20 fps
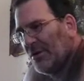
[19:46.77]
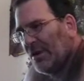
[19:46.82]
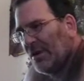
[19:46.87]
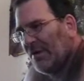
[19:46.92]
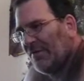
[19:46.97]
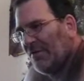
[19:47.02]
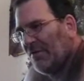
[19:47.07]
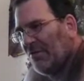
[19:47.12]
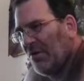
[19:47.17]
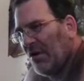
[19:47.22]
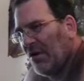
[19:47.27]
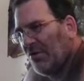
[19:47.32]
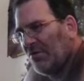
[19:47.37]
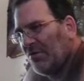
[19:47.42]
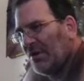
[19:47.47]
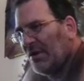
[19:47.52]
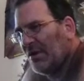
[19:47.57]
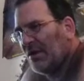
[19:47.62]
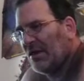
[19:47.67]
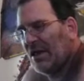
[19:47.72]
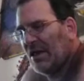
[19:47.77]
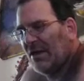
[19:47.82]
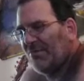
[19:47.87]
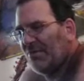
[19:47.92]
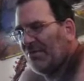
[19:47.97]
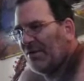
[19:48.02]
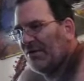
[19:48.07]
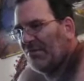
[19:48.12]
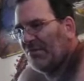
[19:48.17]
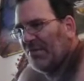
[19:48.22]
If you own it, keep
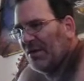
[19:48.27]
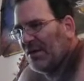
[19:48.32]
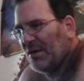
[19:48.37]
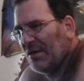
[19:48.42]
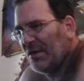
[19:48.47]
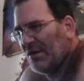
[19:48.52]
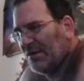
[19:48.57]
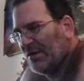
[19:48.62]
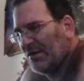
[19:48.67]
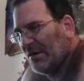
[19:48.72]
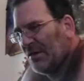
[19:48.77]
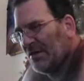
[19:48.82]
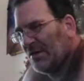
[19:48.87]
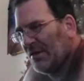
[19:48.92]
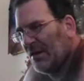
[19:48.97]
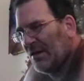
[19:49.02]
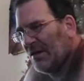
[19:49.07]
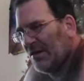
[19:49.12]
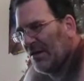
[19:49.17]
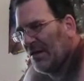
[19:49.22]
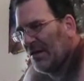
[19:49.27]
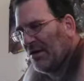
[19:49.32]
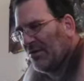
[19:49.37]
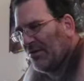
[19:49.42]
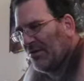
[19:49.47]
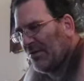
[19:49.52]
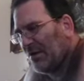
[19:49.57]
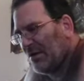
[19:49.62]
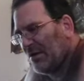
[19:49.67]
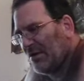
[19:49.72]
it because it's at a
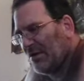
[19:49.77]
low.